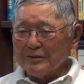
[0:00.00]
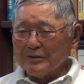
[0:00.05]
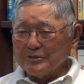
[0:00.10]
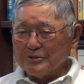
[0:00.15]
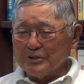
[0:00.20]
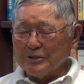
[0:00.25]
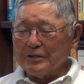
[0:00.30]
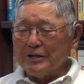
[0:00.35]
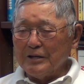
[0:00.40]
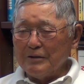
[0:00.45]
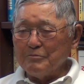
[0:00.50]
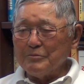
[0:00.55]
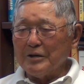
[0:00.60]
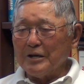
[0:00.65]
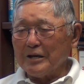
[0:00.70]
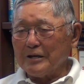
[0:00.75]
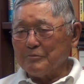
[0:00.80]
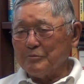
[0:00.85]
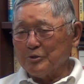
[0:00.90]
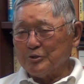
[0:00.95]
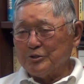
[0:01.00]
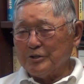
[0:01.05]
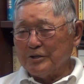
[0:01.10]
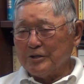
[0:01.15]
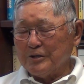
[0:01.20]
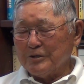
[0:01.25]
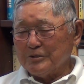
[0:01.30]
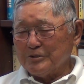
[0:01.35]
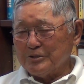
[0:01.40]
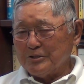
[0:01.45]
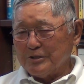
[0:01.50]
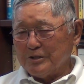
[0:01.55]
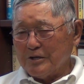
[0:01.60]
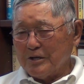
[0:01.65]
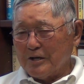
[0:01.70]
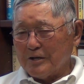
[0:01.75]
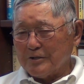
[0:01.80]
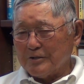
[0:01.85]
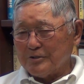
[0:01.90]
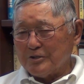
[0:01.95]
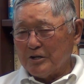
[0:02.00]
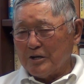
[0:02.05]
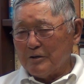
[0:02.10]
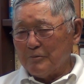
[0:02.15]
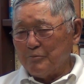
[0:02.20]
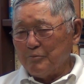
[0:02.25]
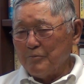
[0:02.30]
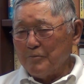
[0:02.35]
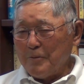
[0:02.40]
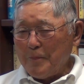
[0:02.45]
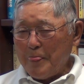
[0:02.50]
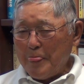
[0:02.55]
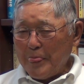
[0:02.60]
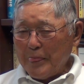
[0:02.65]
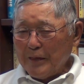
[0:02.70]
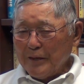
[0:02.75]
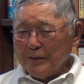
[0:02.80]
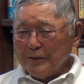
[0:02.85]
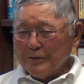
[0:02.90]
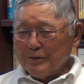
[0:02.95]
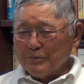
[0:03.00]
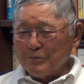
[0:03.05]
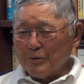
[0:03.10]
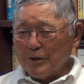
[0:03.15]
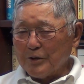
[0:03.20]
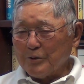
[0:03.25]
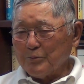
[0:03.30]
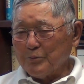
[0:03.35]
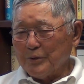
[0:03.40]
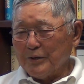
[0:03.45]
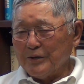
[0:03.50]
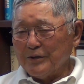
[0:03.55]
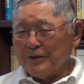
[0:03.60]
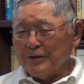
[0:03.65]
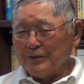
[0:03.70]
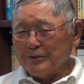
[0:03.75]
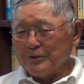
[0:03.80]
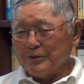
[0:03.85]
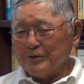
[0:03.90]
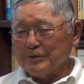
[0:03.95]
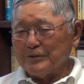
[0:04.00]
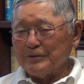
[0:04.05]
She came back, but she got a job right away at